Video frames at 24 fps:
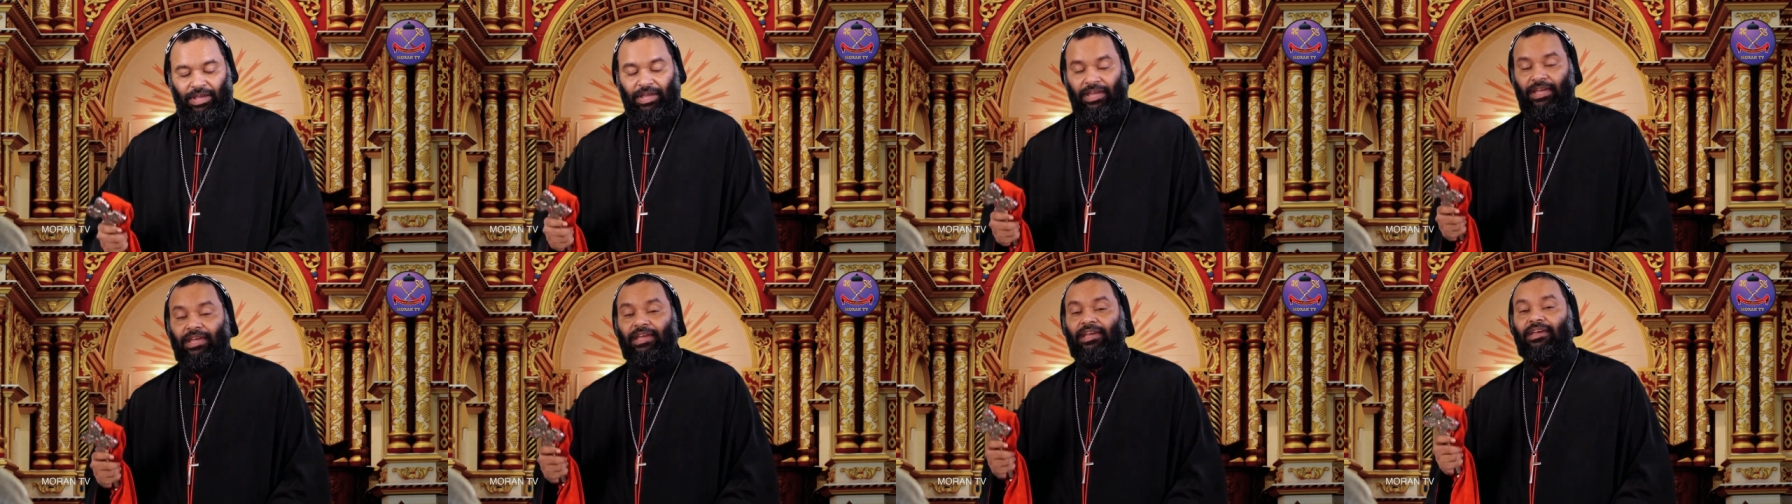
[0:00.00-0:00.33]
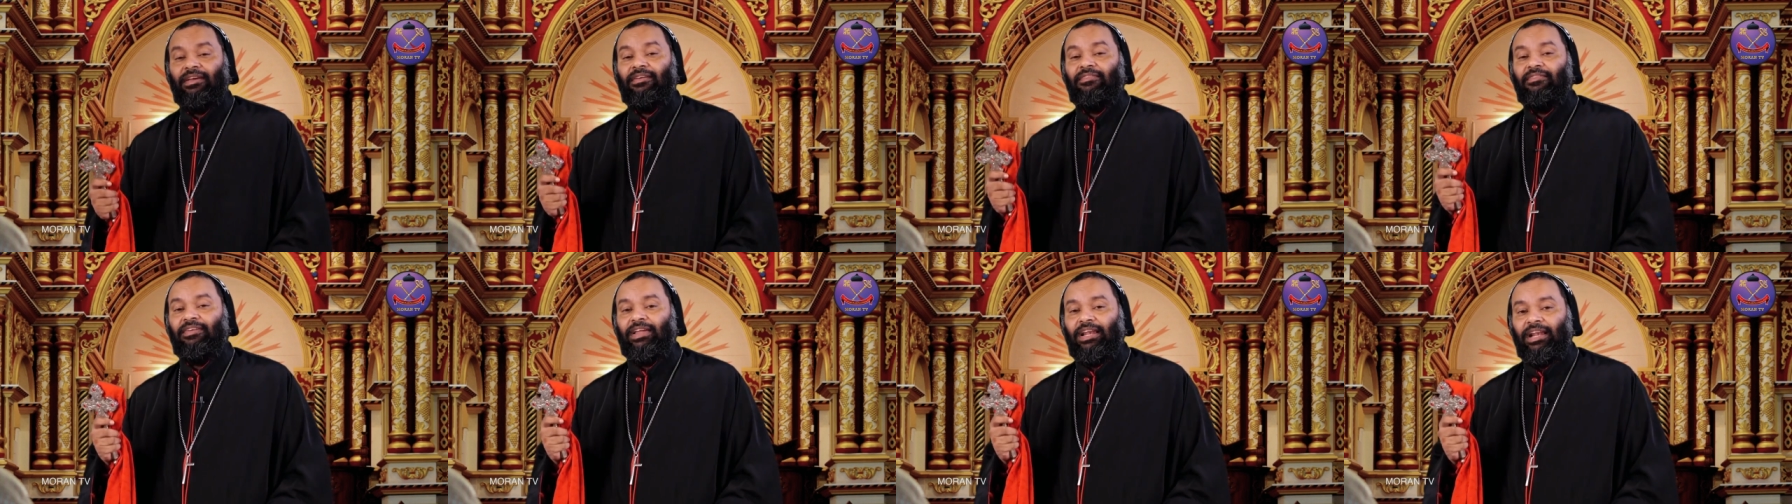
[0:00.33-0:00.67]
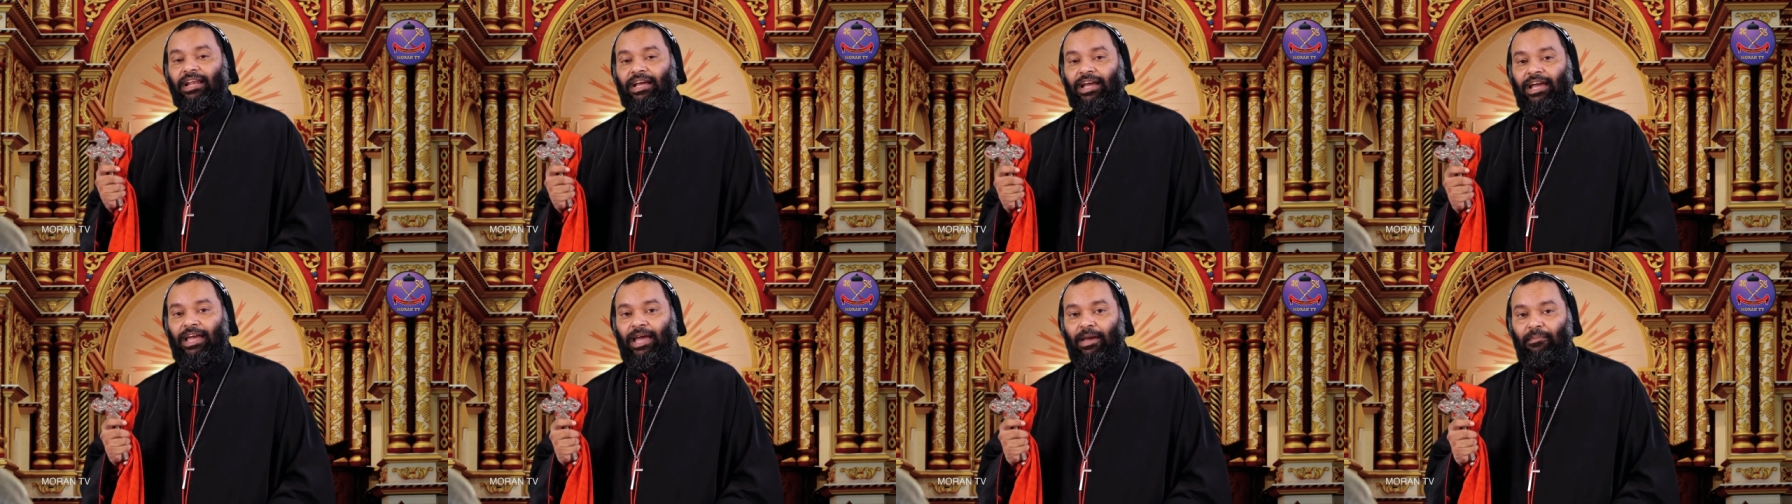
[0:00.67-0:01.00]
he
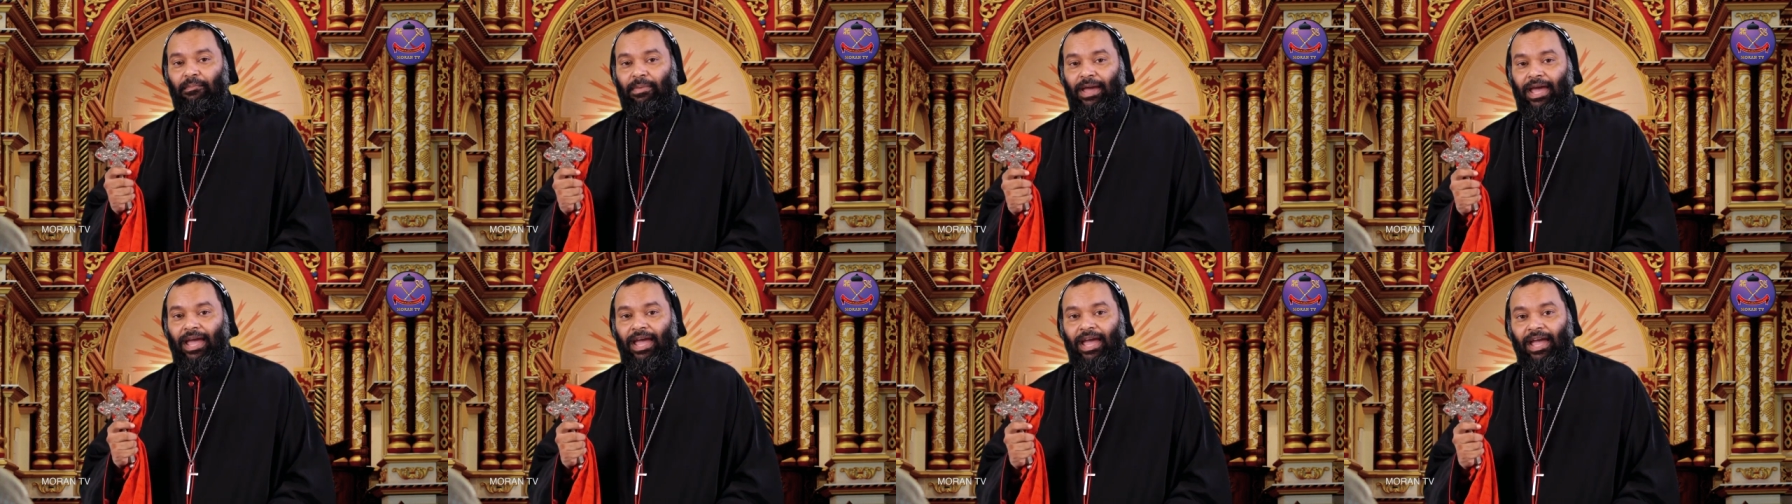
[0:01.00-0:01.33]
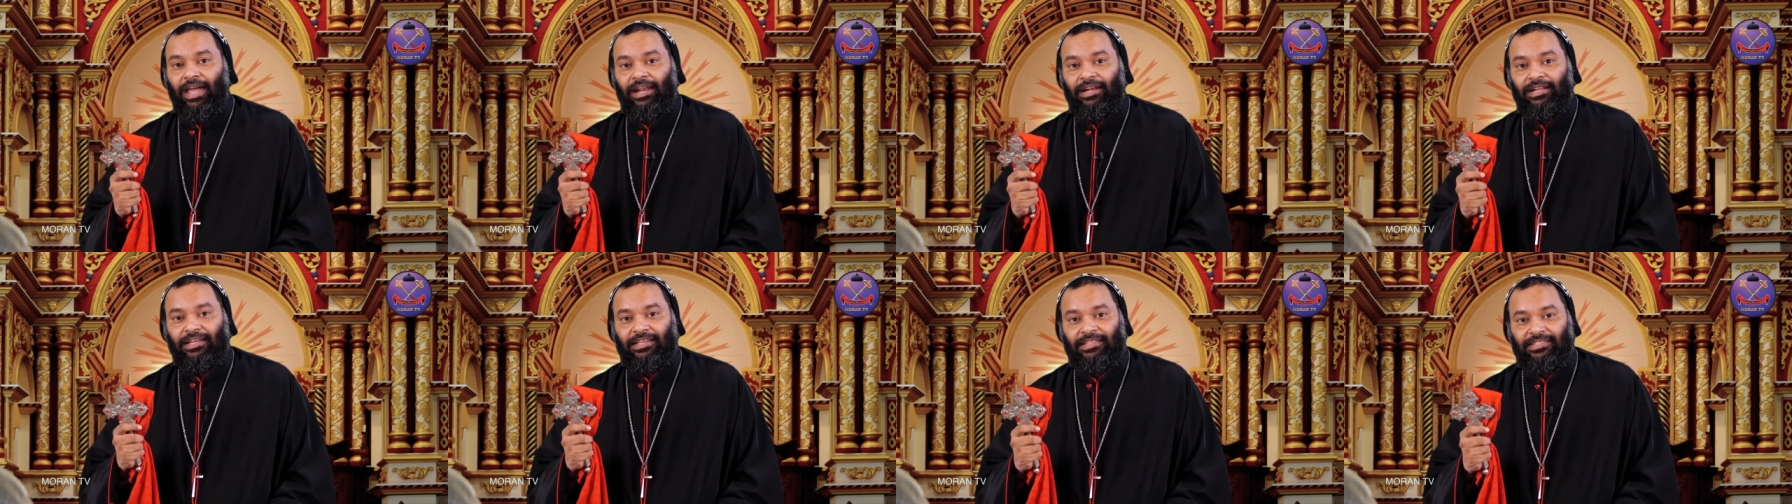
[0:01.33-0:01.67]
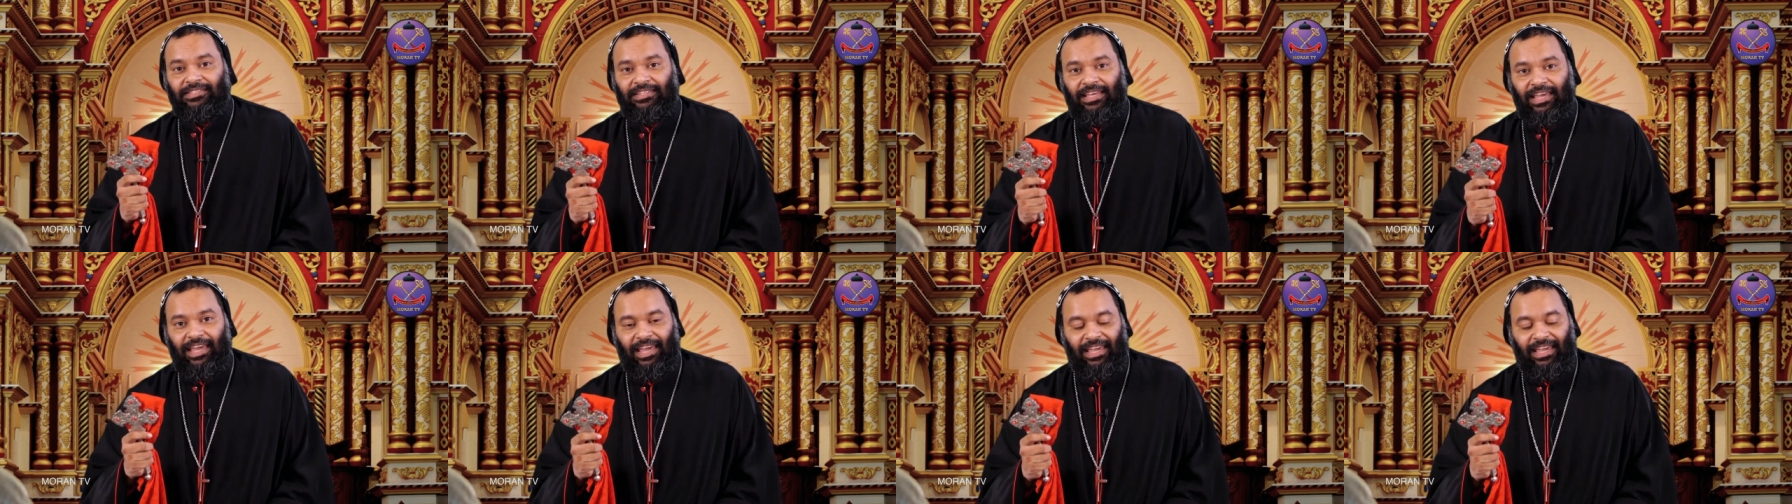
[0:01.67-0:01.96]
will command his